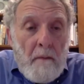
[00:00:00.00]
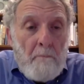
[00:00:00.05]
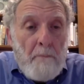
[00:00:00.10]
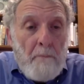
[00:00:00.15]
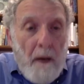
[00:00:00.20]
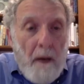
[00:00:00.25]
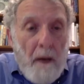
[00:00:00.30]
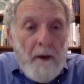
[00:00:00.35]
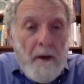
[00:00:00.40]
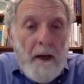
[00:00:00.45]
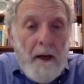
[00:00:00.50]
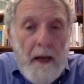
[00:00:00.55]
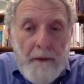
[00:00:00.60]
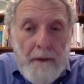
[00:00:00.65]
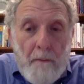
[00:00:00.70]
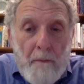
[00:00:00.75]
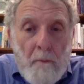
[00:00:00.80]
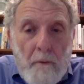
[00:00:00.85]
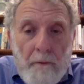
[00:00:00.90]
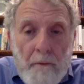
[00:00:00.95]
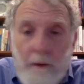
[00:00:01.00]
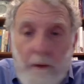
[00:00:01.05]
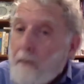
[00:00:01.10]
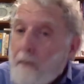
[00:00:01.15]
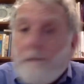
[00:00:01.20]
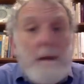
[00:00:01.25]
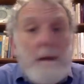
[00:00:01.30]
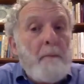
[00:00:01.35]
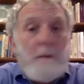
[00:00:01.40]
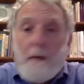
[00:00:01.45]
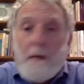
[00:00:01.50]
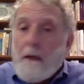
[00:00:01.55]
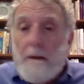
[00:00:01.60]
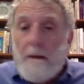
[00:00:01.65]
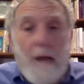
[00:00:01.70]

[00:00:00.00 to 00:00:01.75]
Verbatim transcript: by bringing out the movie because let me tell you,